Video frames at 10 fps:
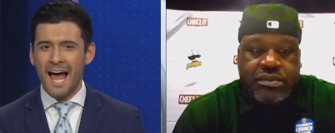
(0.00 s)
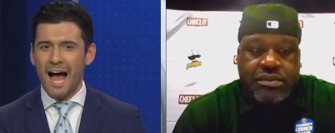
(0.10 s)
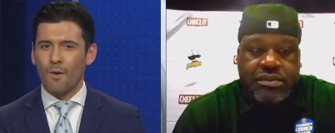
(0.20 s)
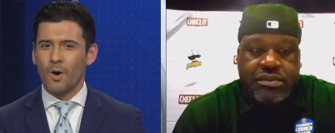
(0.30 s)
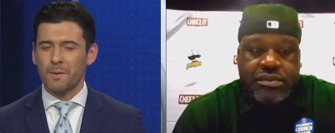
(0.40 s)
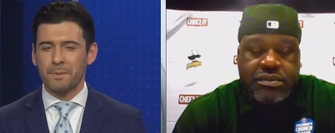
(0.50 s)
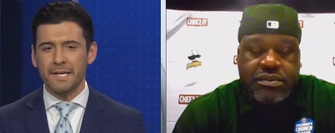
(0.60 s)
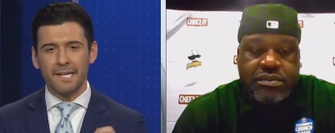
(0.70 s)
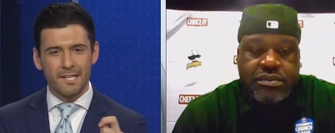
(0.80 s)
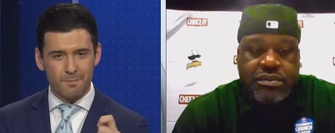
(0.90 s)
Speaker 1: I want to
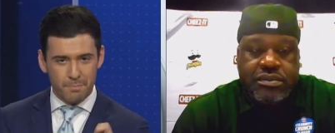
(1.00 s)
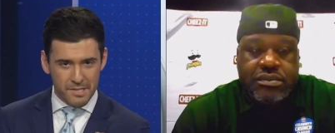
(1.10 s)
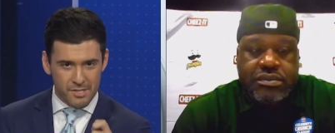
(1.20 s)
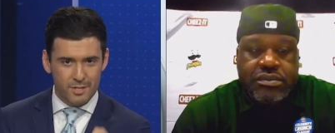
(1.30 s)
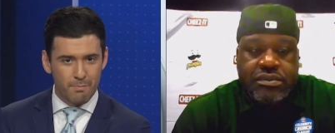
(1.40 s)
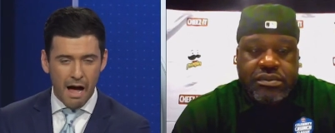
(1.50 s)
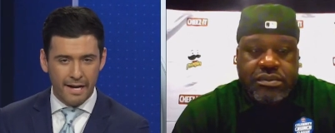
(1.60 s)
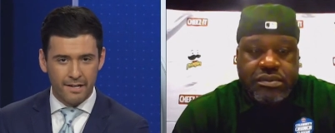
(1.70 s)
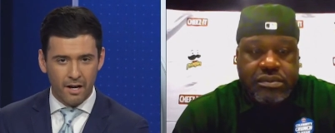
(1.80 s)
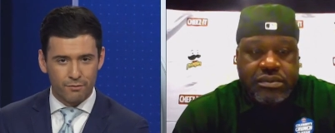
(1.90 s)
peek into the business
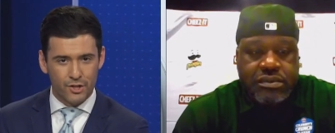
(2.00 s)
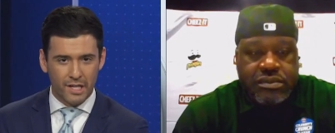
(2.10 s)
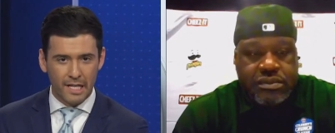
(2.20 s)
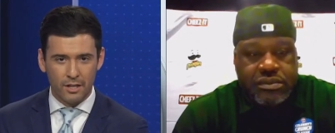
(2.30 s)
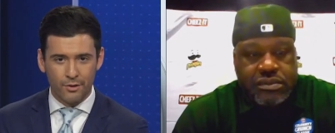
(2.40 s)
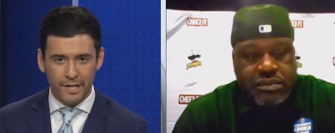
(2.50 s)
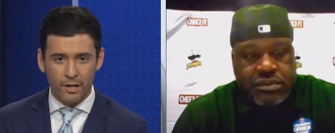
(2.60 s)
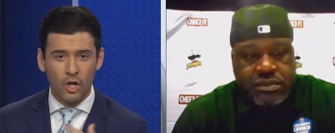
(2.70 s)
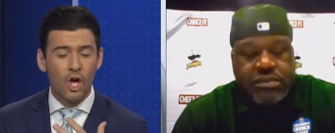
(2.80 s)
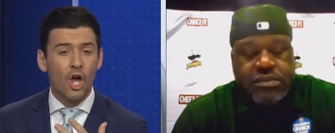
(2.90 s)
mind of Shaquille
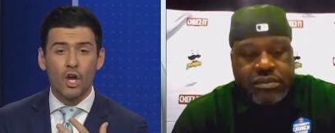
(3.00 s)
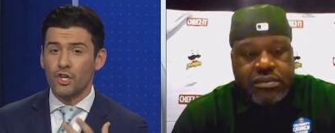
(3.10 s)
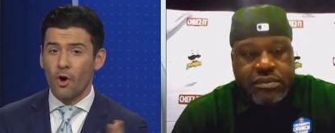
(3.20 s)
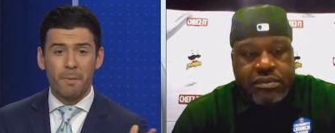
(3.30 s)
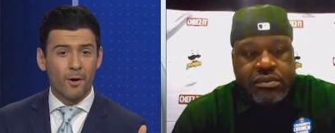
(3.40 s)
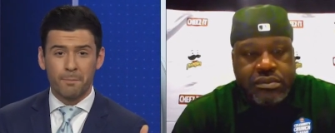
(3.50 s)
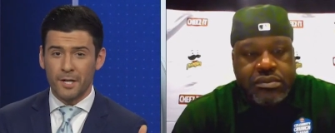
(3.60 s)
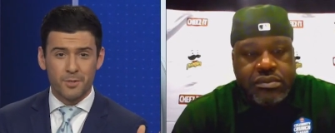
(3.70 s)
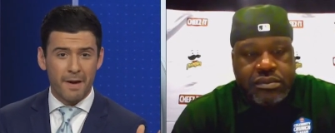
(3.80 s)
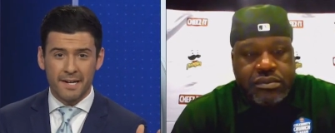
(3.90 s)
O'Neal. No better
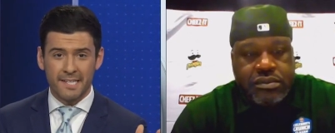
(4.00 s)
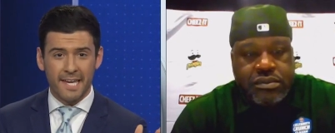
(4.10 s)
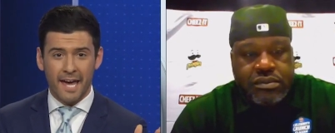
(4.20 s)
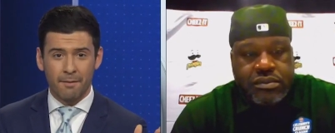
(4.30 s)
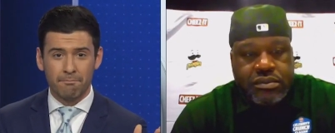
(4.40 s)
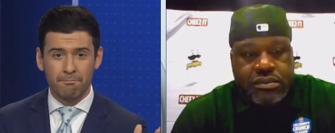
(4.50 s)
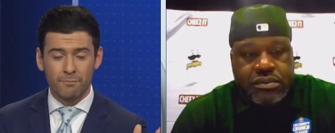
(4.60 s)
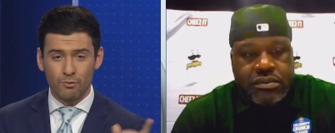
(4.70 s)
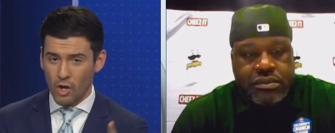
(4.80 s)
pitch man in the game. You've